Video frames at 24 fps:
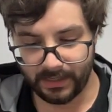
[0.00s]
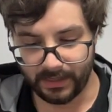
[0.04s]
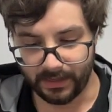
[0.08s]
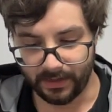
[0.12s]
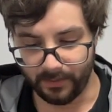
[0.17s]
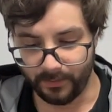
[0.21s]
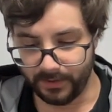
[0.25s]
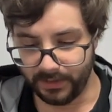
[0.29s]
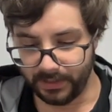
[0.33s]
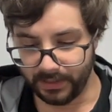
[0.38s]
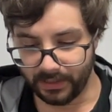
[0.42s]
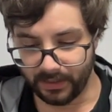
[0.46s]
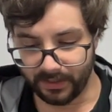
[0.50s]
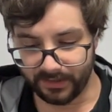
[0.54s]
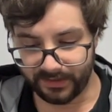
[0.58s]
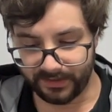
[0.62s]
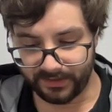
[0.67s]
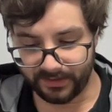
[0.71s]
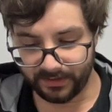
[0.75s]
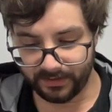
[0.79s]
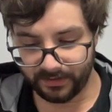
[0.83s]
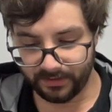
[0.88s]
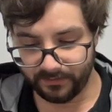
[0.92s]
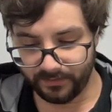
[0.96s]
And when they got
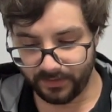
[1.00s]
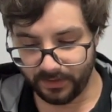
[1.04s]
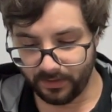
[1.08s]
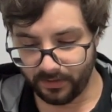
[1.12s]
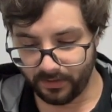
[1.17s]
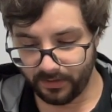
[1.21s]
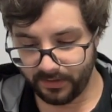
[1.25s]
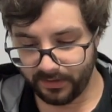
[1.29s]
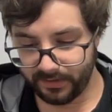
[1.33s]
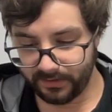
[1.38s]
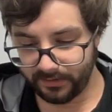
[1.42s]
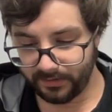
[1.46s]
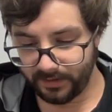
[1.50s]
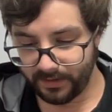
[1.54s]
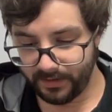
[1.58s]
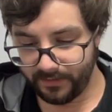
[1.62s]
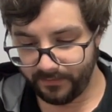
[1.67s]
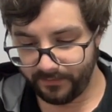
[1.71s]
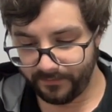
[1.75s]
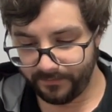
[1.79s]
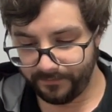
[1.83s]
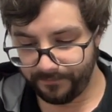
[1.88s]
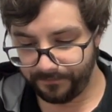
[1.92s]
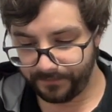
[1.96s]
sick of the artist's
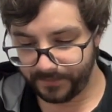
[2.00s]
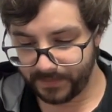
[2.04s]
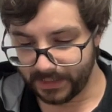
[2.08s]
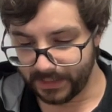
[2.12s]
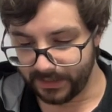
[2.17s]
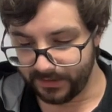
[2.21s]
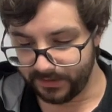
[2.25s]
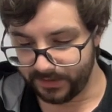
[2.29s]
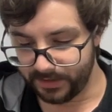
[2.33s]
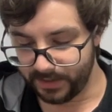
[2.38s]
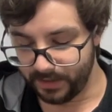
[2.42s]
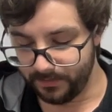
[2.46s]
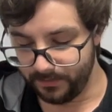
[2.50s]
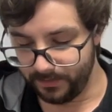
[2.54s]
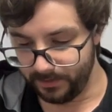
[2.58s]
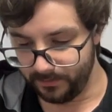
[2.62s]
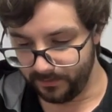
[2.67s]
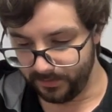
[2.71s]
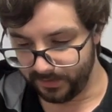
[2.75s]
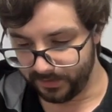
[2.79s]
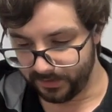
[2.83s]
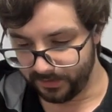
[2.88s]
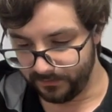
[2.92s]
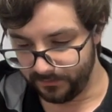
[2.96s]
life, as JB
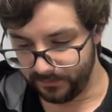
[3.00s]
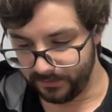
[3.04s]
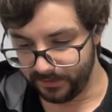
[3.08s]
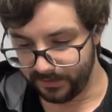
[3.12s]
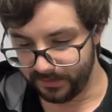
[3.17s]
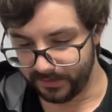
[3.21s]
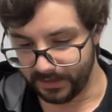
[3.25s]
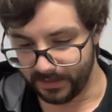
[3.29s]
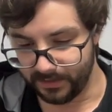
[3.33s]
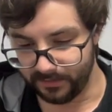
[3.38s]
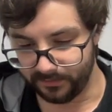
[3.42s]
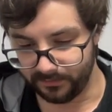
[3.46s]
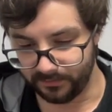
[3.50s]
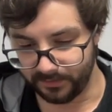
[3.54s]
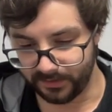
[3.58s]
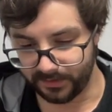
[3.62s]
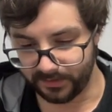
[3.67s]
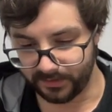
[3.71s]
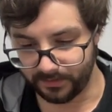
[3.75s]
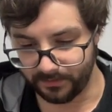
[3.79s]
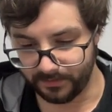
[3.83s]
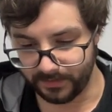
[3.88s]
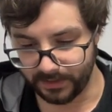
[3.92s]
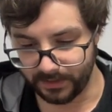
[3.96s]
was convinced Ezra
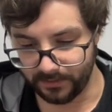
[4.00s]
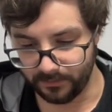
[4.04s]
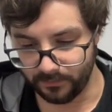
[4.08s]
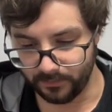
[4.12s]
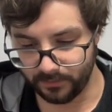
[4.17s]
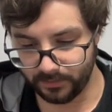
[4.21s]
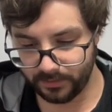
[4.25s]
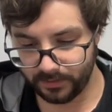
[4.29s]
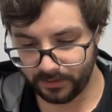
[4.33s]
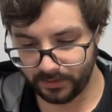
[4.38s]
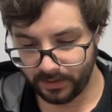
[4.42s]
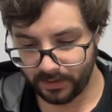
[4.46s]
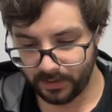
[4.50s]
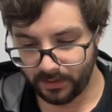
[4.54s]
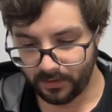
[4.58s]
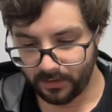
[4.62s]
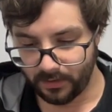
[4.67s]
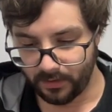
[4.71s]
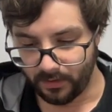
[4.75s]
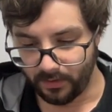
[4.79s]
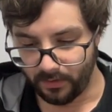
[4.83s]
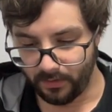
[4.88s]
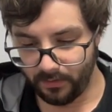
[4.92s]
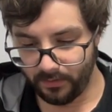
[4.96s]
someday would,
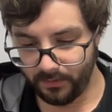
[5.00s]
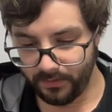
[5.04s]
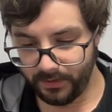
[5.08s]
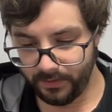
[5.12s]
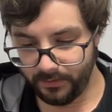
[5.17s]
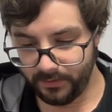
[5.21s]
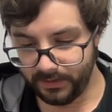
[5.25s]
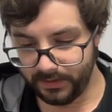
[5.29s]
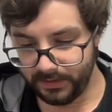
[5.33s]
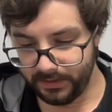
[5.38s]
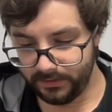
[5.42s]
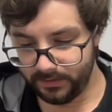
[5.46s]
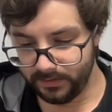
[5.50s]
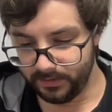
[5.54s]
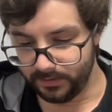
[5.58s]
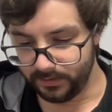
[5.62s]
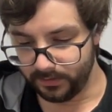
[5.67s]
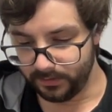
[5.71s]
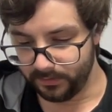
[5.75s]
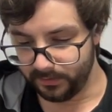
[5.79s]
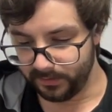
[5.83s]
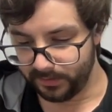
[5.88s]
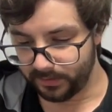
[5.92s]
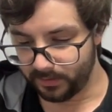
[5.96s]
all they would need to
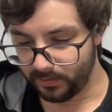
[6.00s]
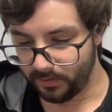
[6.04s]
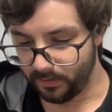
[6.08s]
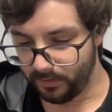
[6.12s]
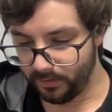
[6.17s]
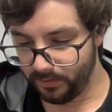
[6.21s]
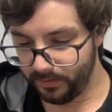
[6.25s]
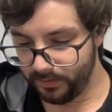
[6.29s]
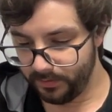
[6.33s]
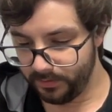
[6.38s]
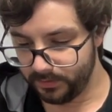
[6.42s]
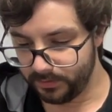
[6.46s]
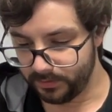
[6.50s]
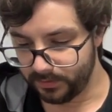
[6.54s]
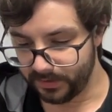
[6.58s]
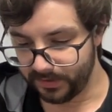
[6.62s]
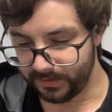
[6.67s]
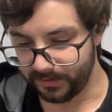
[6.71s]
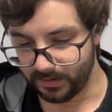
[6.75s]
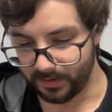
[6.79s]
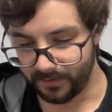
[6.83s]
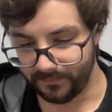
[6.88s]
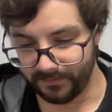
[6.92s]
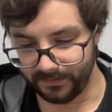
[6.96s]
do is call their
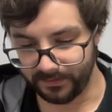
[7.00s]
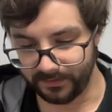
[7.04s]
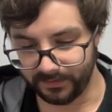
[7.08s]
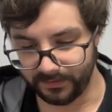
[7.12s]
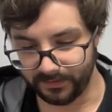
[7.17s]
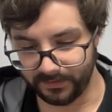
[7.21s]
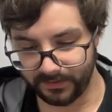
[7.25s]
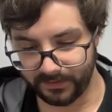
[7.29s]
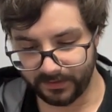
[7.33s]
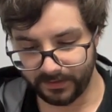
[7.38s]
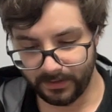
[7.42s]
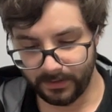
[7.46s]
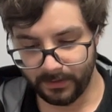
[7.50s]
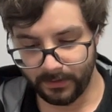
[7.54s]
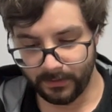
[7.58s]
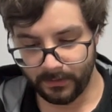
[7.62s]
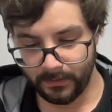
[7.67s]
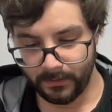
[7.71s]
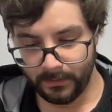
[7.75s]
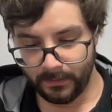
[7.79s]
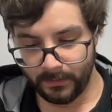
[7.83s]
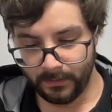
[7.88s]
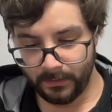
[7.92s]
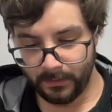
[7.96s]
trust officers
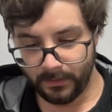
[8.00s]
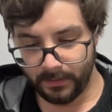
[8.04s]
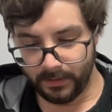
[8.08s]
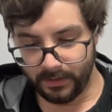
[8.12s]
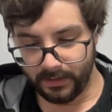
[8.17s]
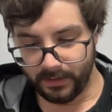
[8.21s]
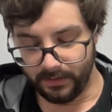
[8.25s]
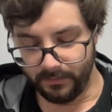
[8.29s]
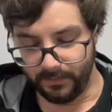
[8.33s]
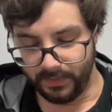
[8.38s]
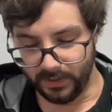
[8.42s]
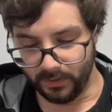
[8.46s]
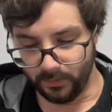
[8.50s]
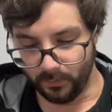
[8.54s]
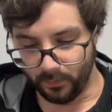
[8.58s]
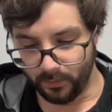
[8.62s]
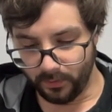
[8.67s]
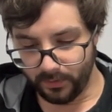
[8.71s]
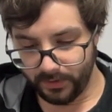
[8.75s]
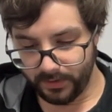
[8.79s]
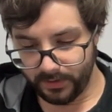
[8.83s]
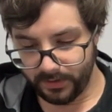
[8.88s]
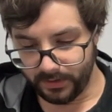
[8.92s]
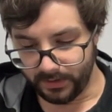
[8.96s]
and be
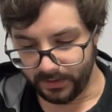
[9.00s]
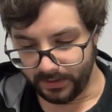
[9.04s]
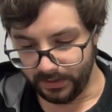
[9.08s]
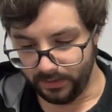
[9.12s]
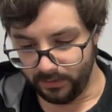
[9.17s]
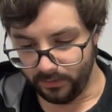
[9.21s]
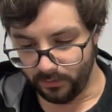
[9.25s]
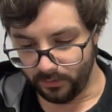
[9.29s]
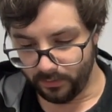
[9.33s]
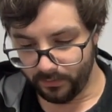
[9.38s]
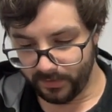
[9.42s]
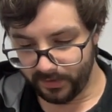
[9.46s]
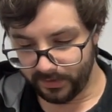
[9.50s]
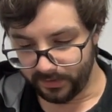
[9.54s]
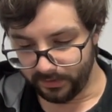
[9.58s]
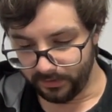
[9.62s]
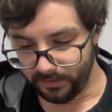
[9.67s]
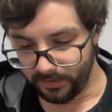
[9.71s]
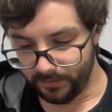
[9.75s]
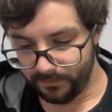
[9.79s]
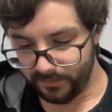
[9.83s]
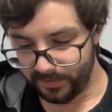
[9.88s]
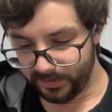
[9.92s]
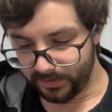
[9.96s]
awarded an enormous
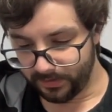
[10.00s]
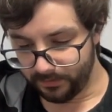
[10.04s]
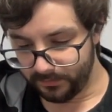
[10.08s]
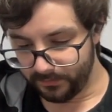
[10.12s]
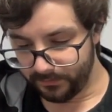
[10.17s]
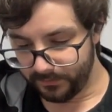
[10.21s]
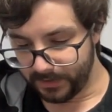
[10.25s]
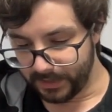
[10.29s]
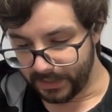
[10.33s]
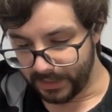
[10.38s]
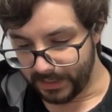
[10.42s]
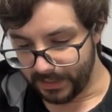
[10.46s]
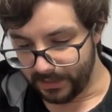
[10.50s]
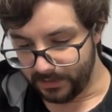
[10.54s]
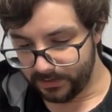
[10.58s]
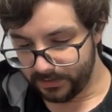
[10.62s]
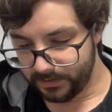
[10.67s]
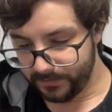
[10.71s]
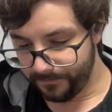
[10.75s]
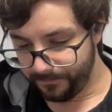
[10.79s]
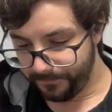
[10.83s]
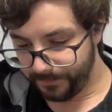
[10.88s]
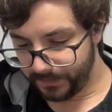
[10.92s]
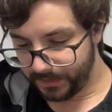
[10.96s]
lump sum of
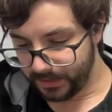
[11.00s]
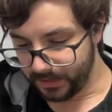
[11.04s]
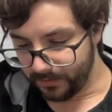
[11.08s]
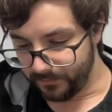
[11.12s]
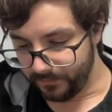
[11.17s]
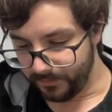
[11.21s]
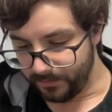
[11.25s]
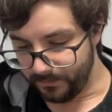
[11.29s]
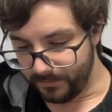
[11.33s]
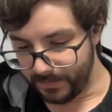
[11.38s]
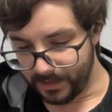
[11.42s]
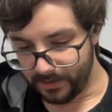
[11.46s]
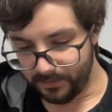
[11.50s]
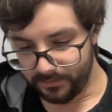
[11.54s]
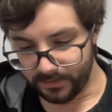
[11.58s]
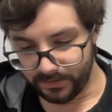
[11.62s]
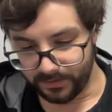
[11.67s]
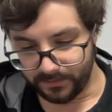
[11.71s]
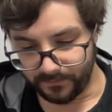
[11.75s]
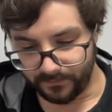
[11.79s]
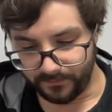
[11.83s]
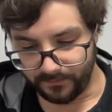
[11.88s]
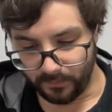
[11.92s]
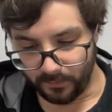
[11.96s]
cash of an amount
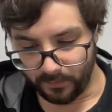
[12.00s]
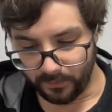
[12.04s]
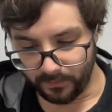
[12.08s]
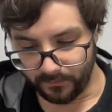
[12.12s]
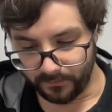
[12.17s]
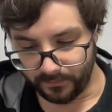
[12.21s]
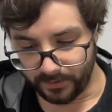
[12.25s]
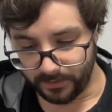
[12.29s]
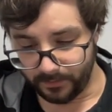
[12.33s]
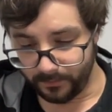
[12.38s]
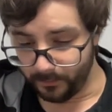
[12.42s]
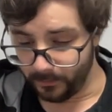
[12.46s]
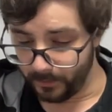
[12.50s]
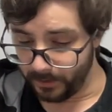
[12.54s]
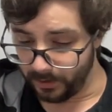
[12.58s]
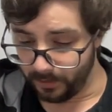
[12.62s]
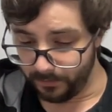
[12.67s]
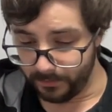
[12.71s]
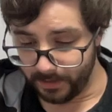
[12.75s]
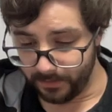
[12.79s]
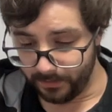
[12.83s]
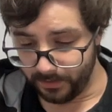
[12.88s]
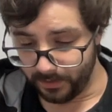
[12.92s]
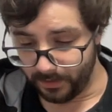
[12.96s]
that the four of them, well,
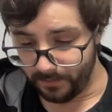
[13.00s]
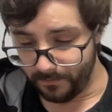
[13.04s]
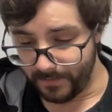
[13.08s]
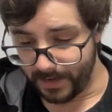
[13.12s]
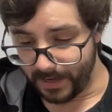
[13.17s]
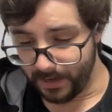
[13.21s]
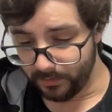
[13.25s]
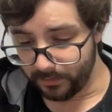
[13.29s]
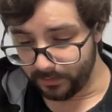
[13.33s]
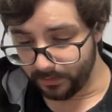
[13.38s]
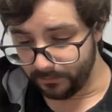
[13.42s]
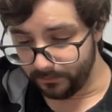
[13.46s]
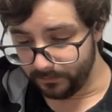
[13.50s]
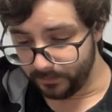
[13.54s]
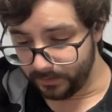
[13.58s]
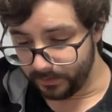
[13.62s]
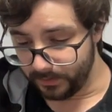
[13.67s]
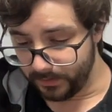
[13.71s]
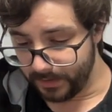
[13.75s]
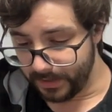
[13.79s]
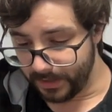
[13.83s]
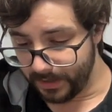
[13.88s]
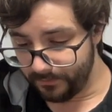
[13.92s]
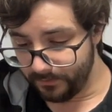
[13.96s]
maybe not Malcolm,
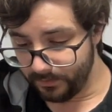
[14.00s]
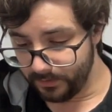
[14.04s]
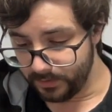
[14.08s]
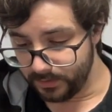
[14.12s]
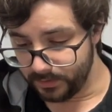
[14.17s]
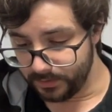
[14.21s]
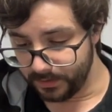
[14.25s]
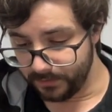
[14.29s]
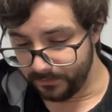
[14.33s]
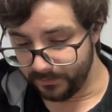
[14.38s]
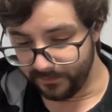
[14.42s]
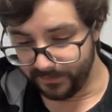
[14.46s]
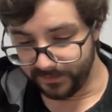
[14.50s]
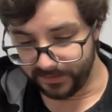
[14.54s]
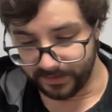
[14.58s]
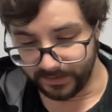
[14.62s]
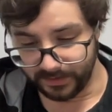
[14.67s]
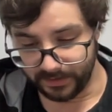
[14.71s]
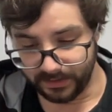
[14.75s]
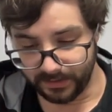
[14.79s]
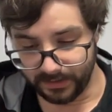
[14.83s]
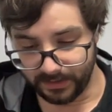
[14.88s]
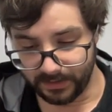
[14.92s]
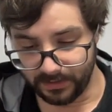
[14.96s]
could never dream of
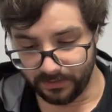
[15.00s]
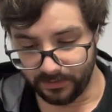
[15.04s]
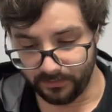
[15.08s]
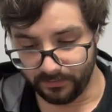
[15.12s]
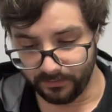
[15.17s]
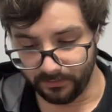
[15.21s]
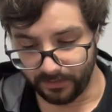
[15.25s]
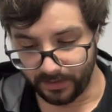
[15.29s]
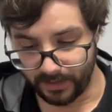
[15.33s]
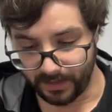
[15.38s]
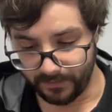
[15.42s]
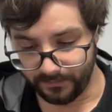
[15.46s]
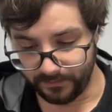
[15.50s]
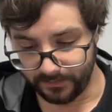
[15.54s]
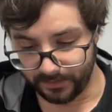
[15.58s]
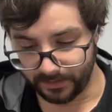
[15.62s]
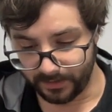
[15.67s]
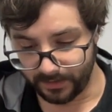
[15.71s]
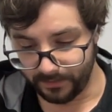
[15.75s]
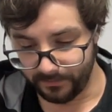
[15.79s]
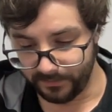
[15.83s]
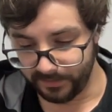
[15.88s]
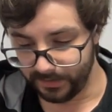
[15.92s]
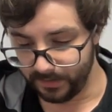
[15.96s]
seeing in their
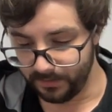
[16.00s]
lifetimes.